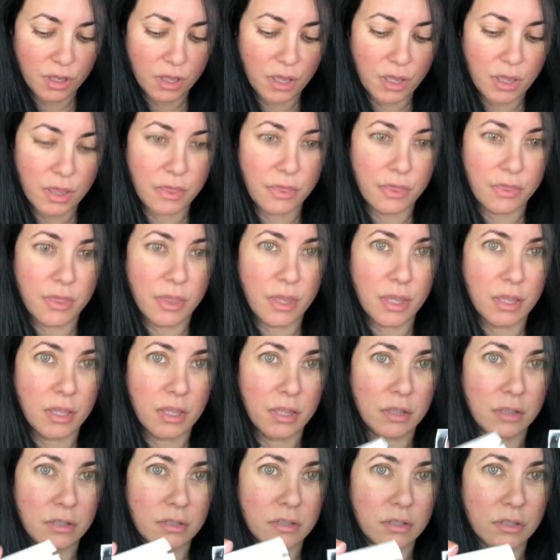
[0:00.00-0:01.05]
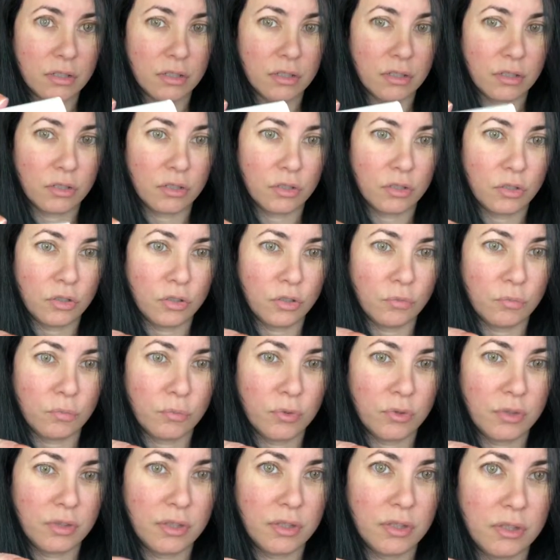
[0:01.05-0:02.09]
and then you
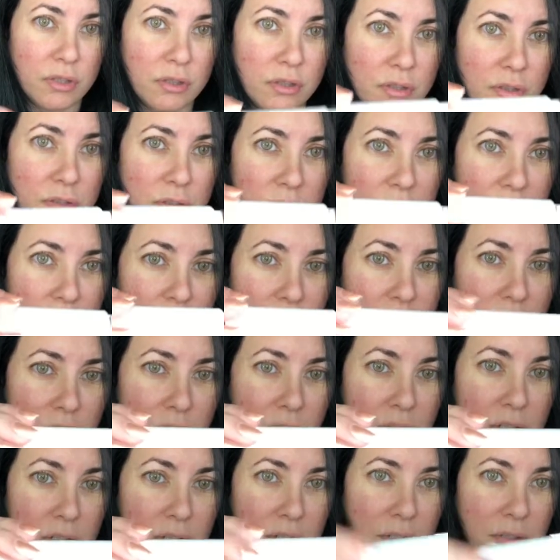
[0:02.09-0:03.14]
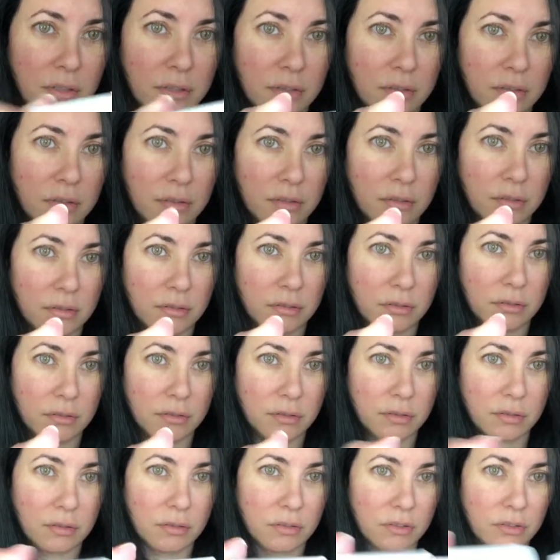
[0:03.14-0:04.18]
put that,
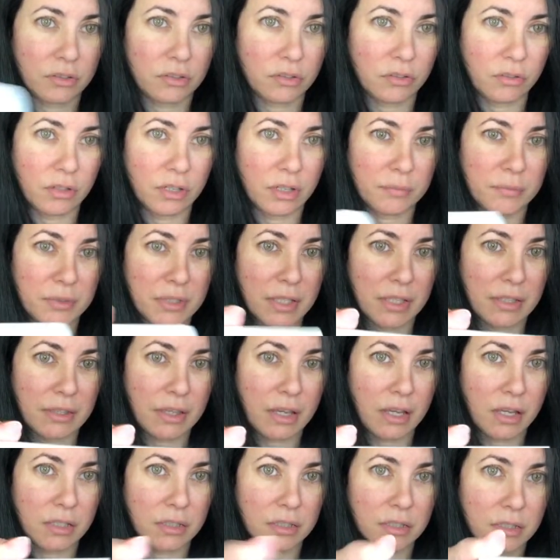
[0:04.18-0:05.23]
so it comes like that.